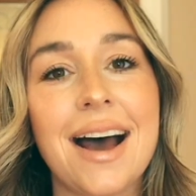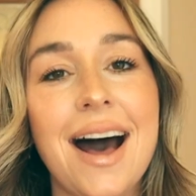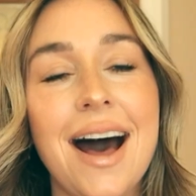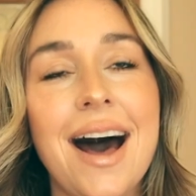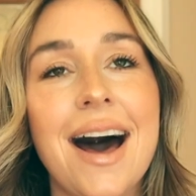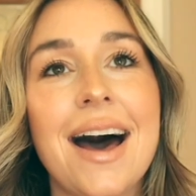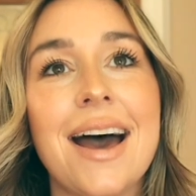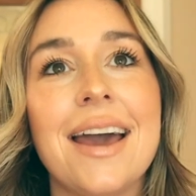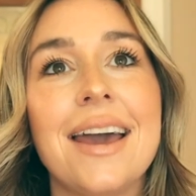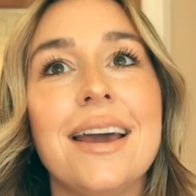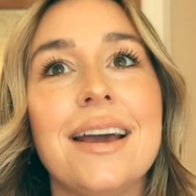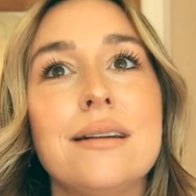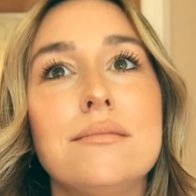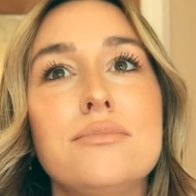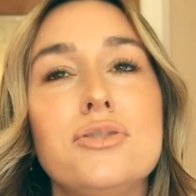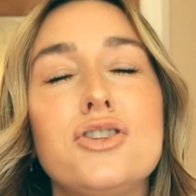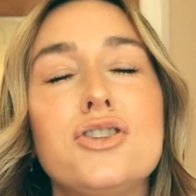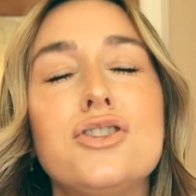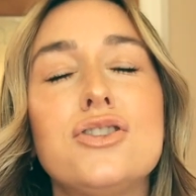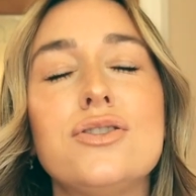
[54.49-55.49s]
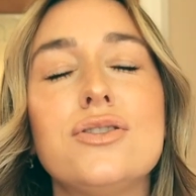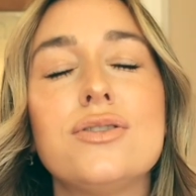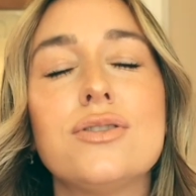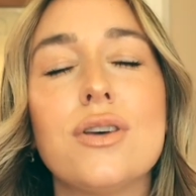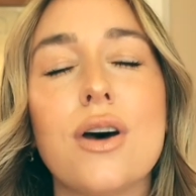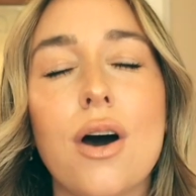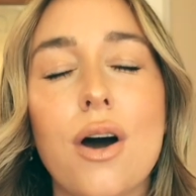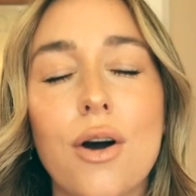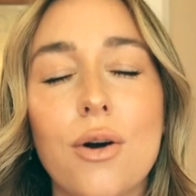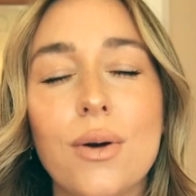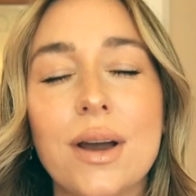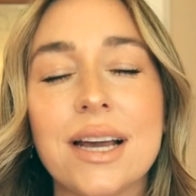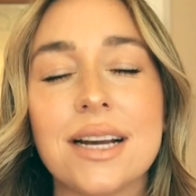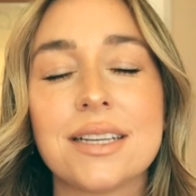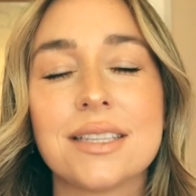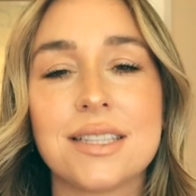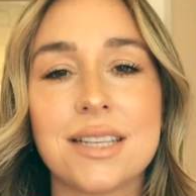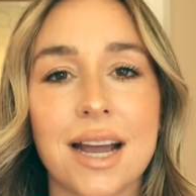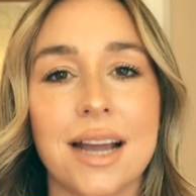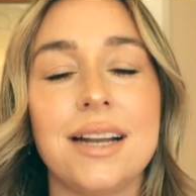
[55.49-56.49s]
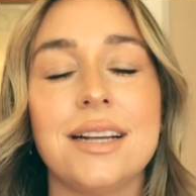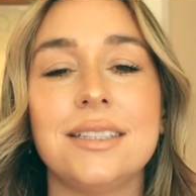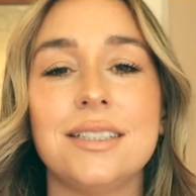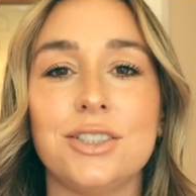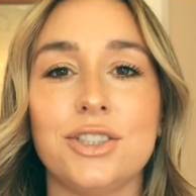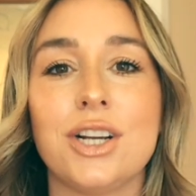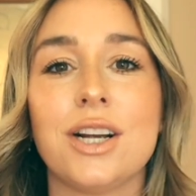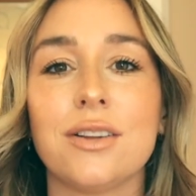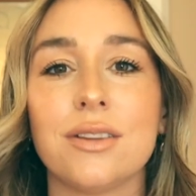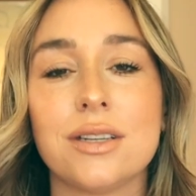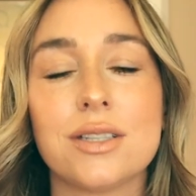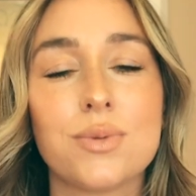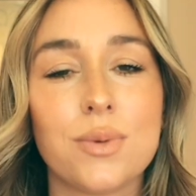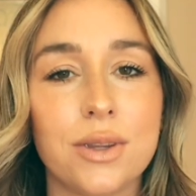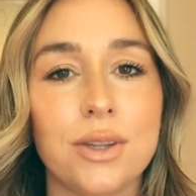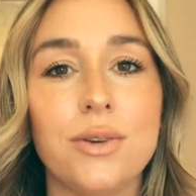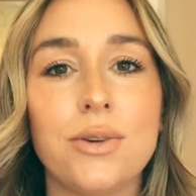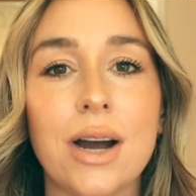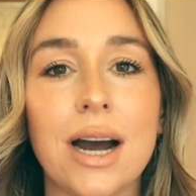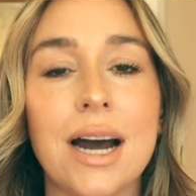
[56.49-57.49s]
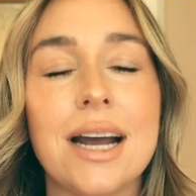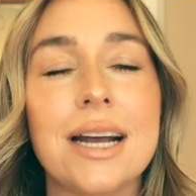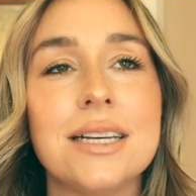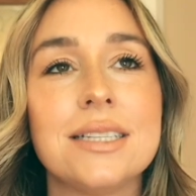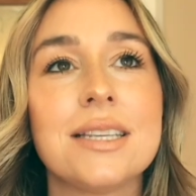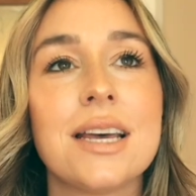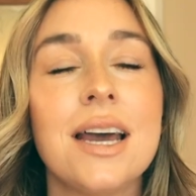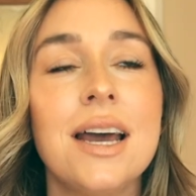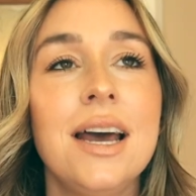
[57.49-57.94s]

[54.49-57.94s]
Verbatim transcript: I am so excited to share this with you guys.